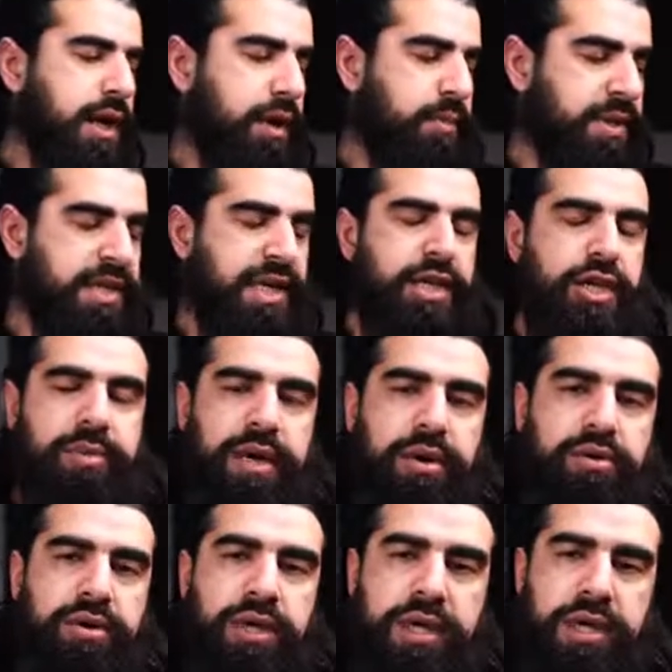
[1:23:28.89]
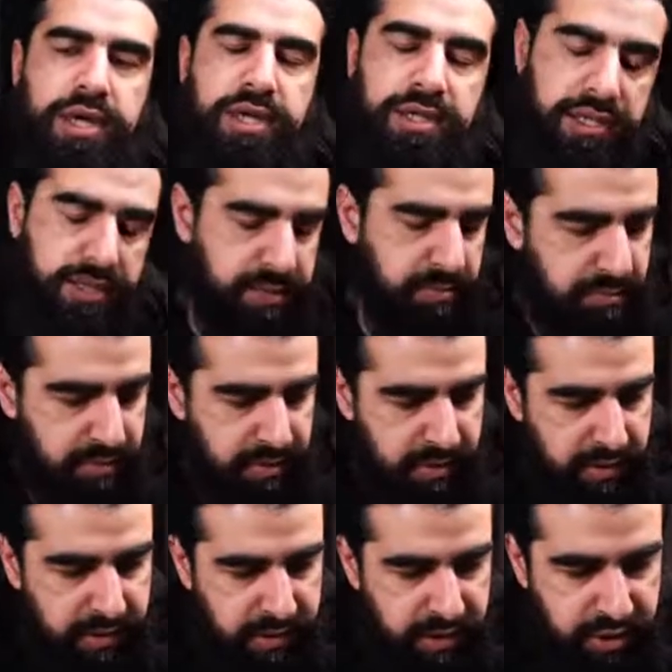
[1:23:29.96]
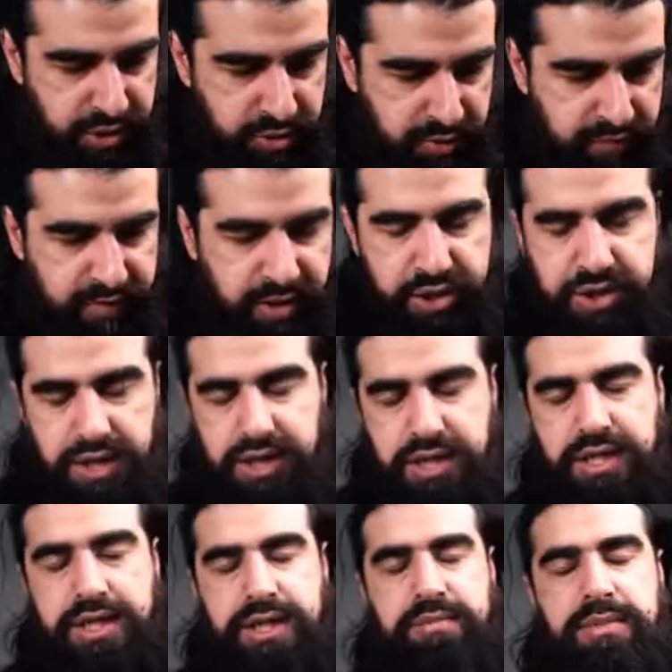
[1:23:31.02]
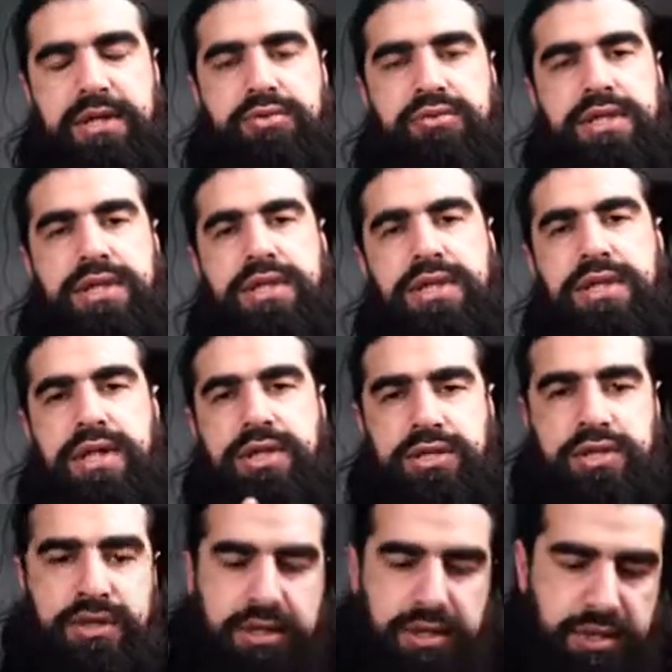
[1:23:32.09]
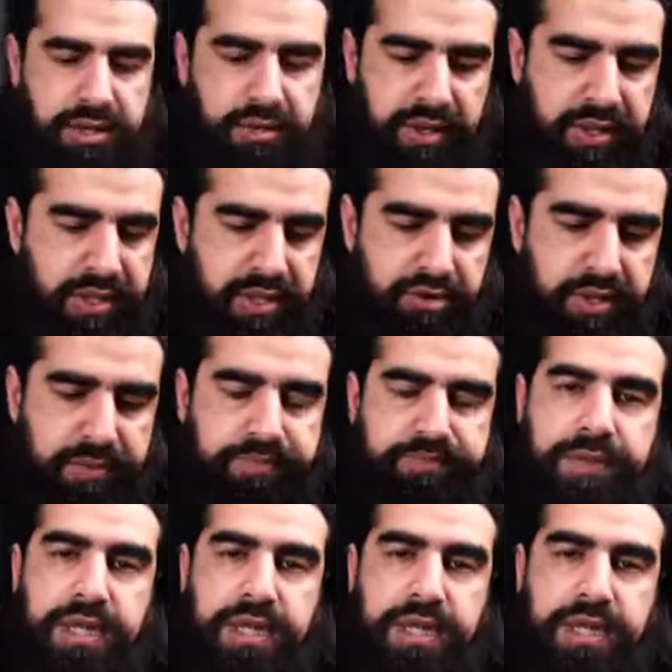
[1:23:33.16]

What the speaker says: I'm going to tell you about this issue of Ash'ari, Maturidi, etc.